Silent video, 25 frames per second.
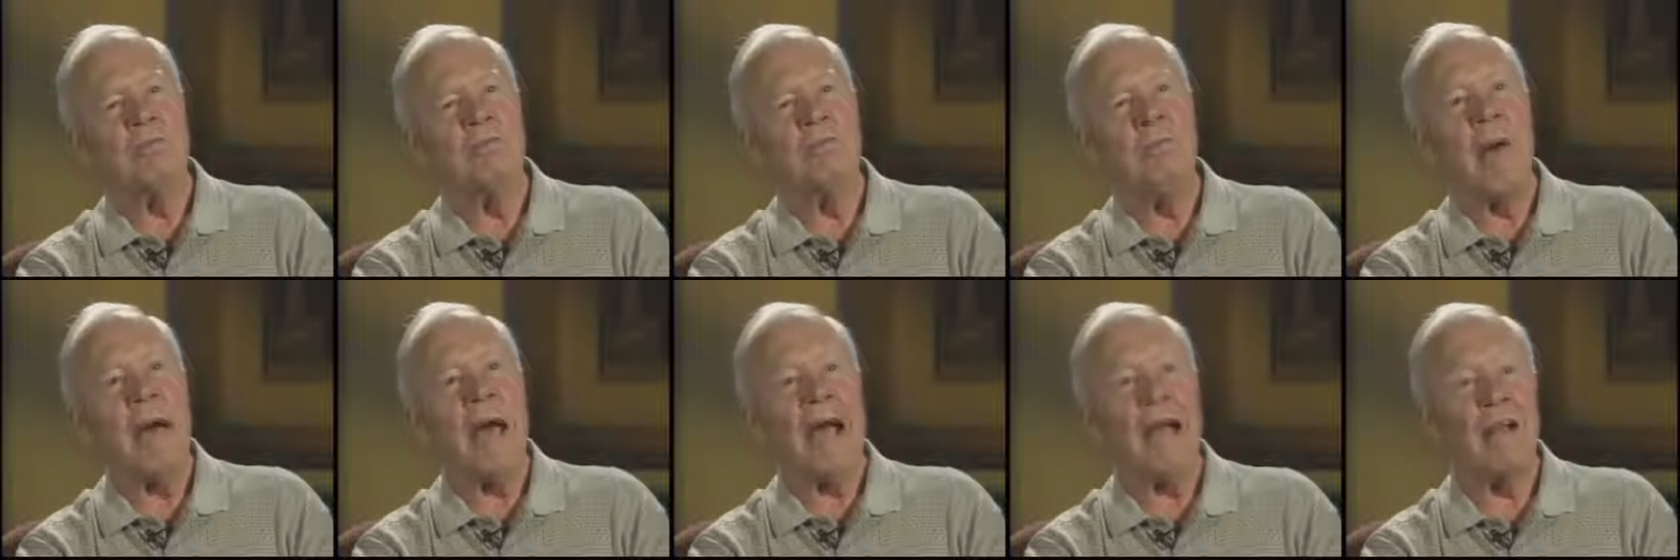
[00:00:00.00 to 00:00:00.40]

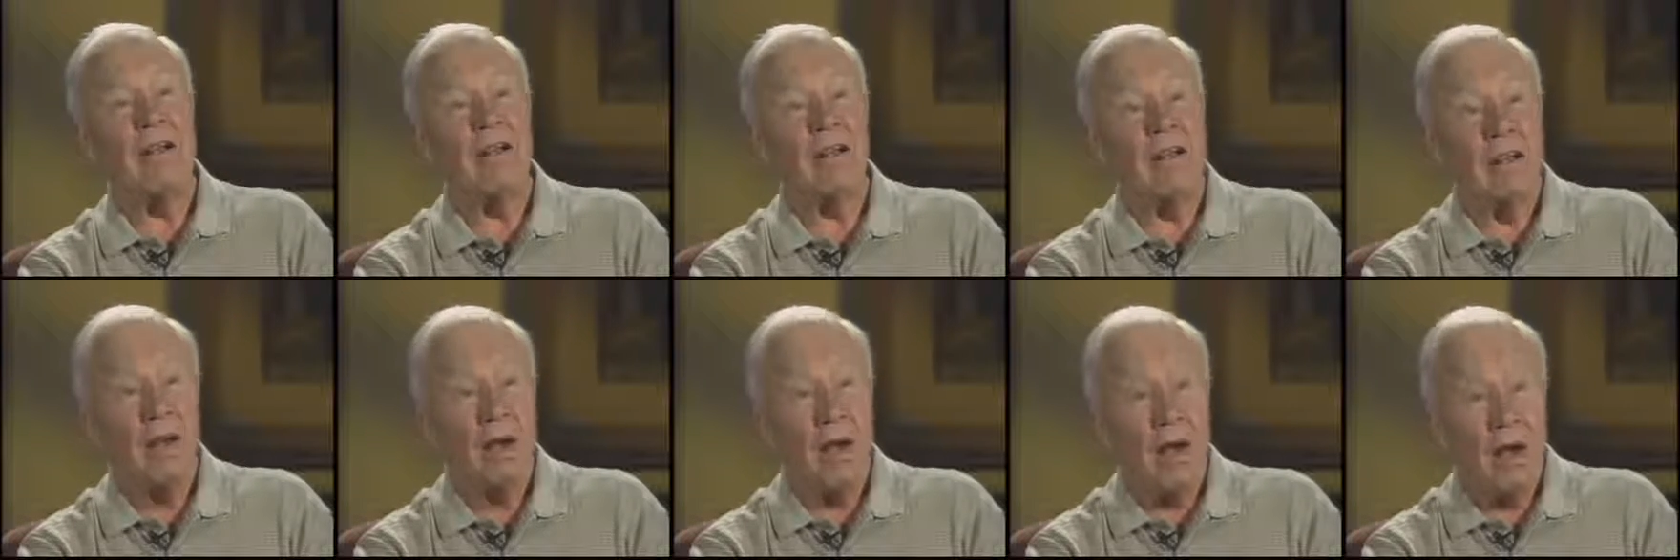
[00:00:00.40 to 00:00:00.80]

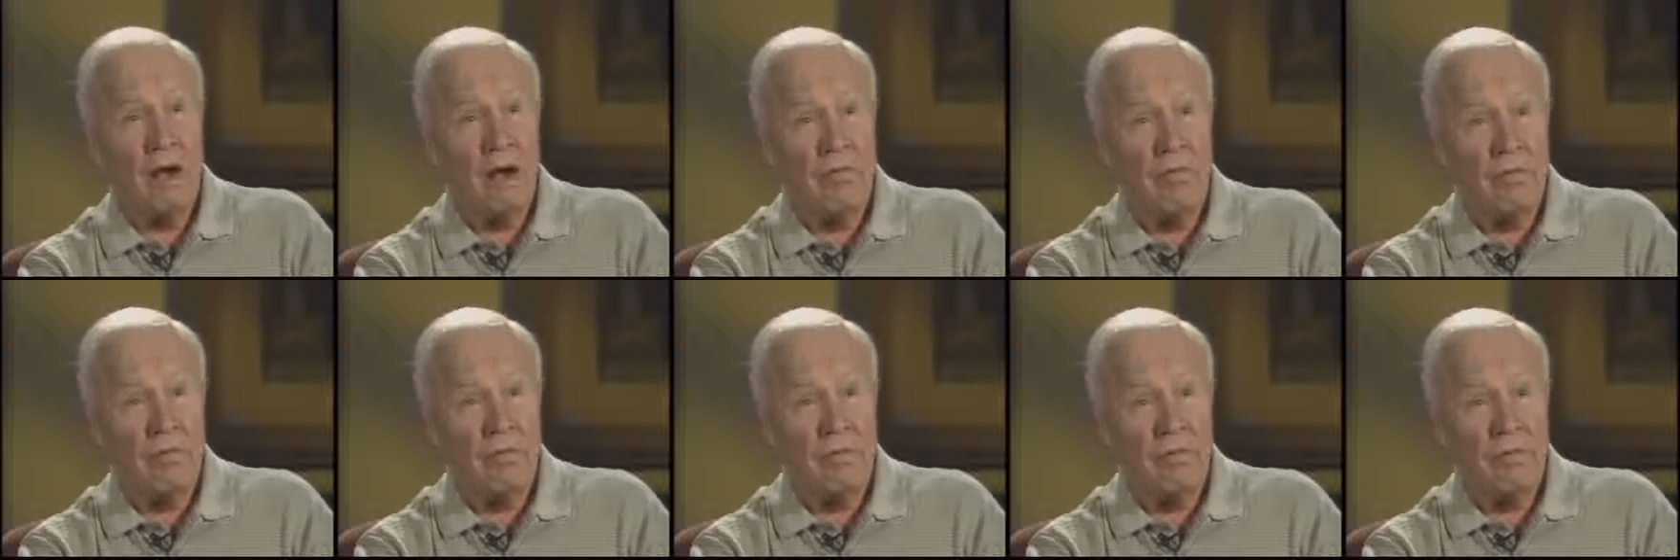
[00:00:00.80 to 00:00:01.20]

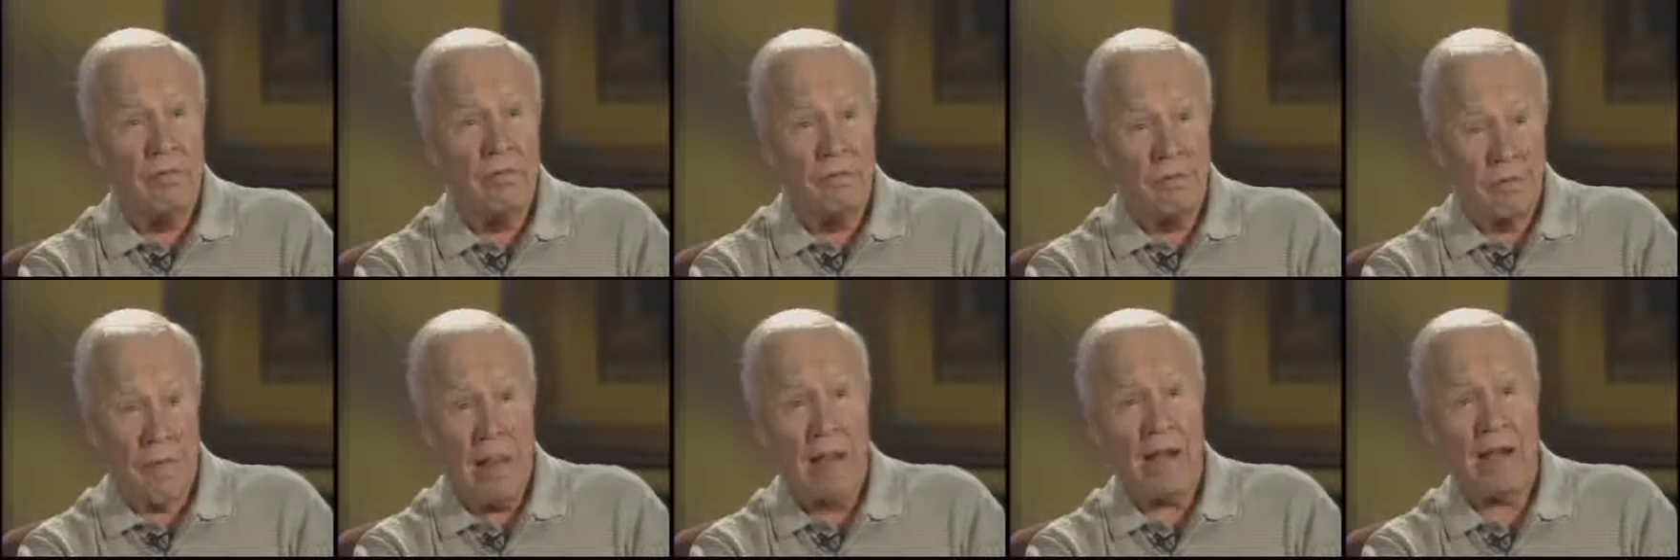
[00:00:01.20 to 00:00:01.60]

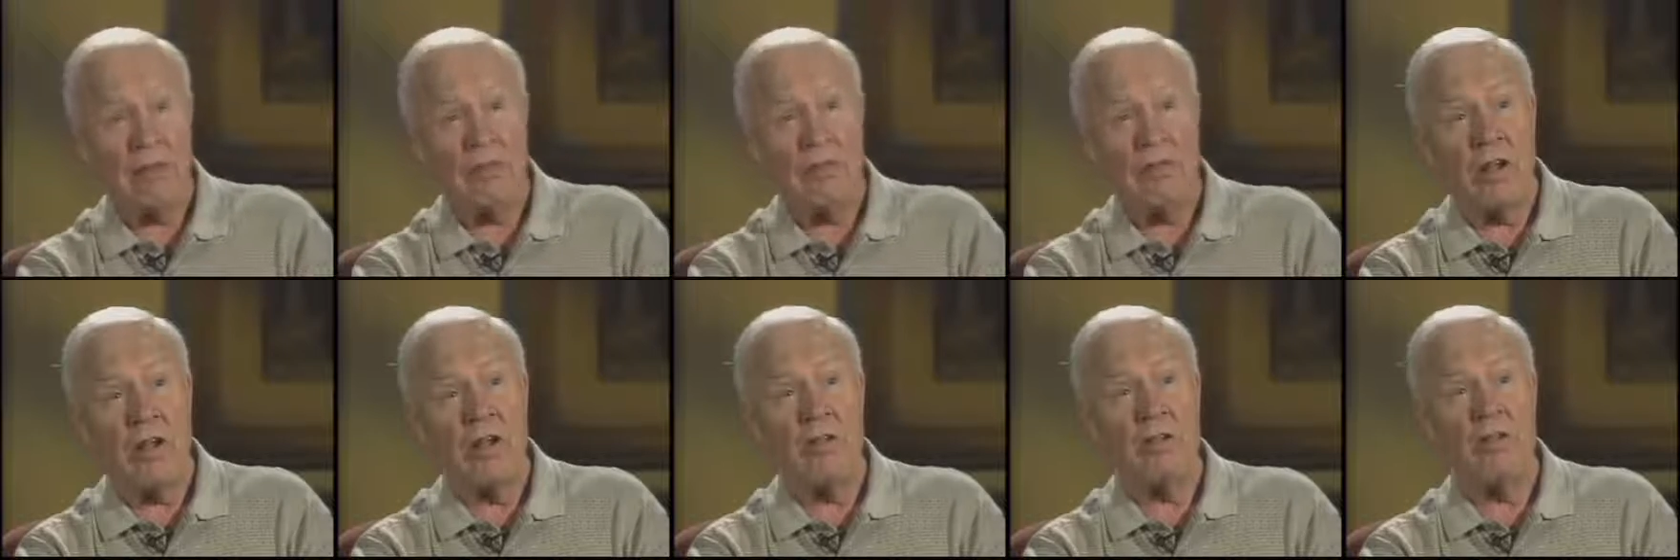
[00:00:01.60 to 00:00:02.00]

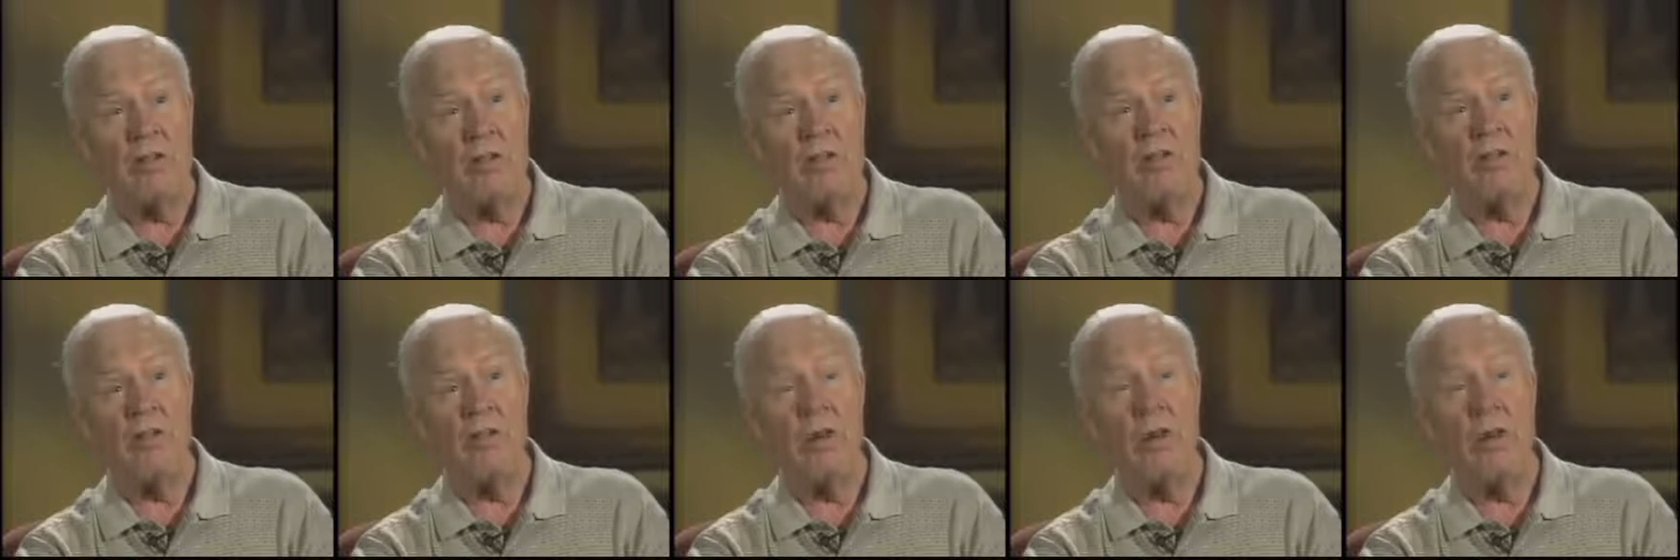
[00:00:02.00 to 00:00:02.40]
backstage of
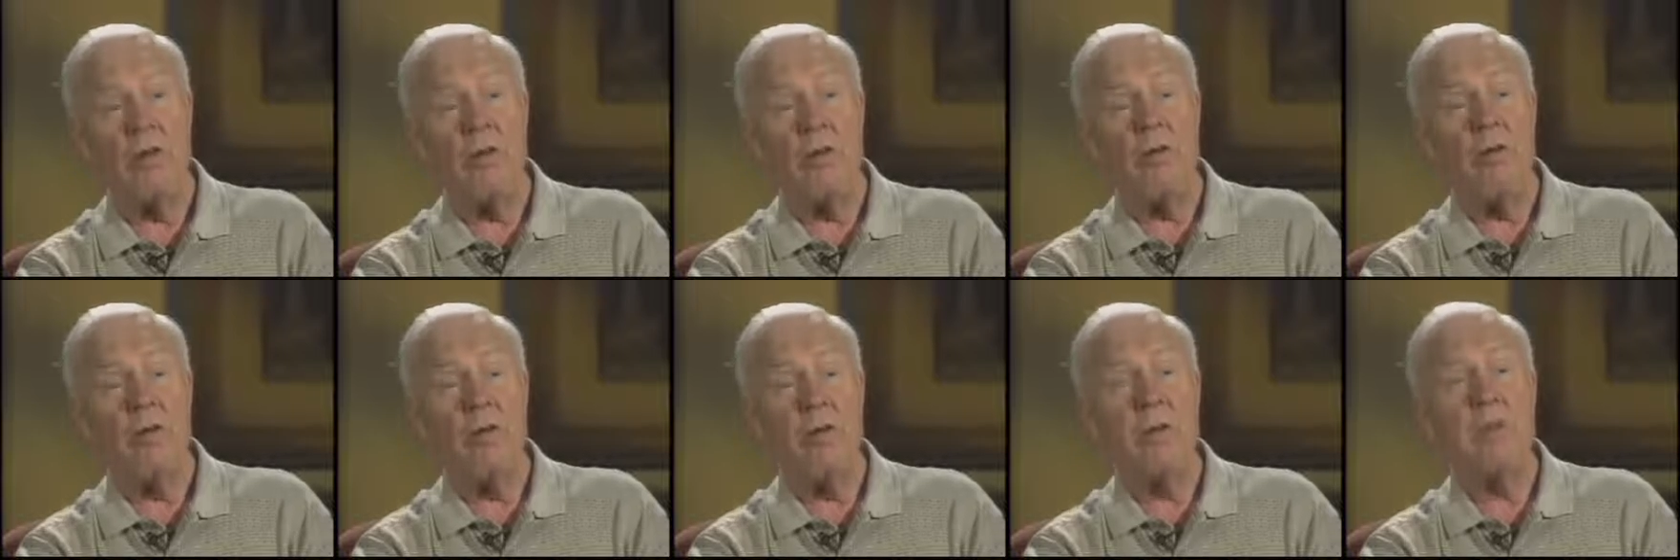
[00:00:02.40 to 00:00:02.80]
the
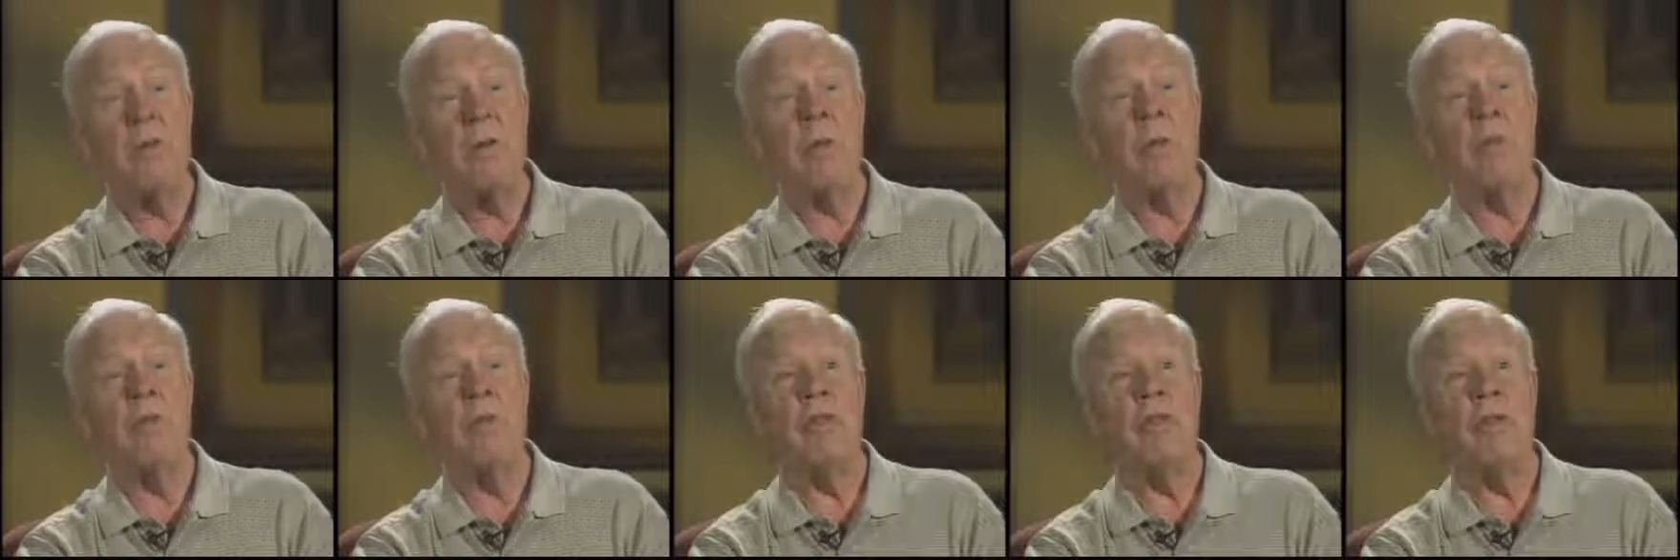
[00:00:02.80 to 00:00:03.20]
show, and the
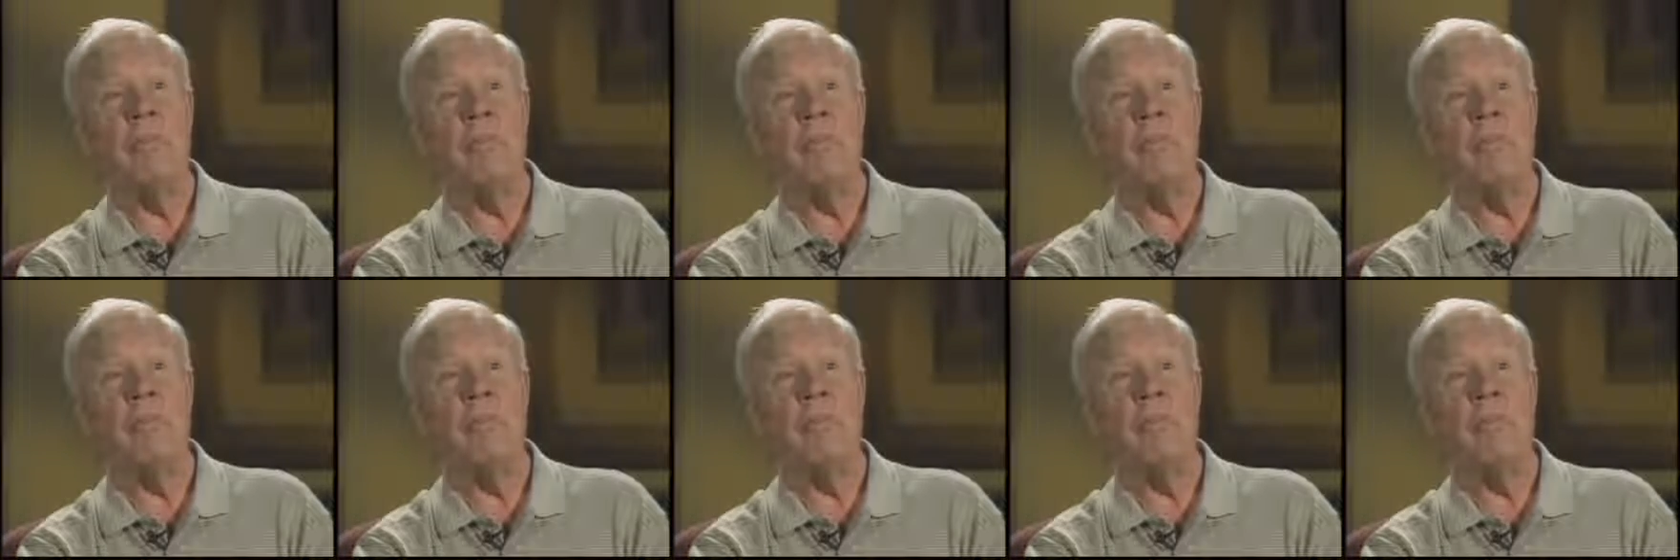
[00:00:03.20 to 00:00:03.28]
people that